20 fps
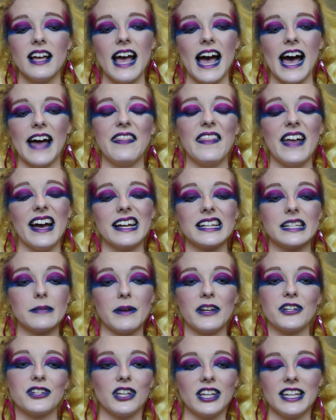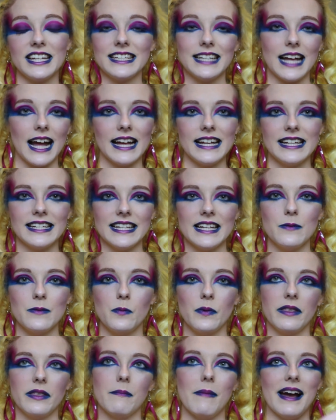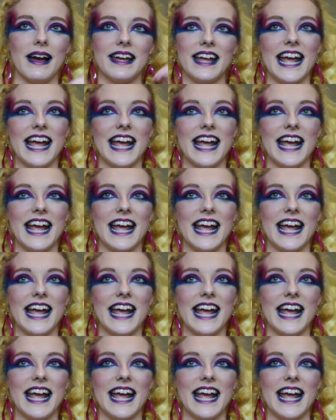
and that especially ties in with my